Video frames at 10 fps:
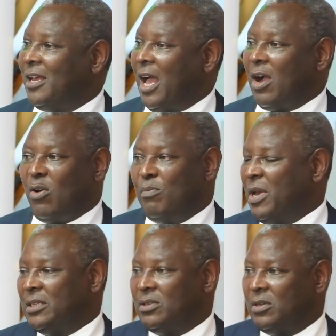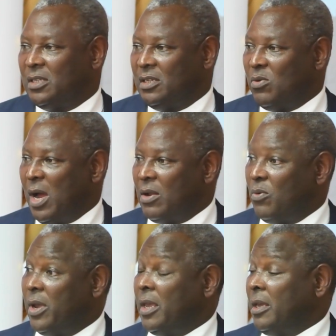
are commensurate in one way,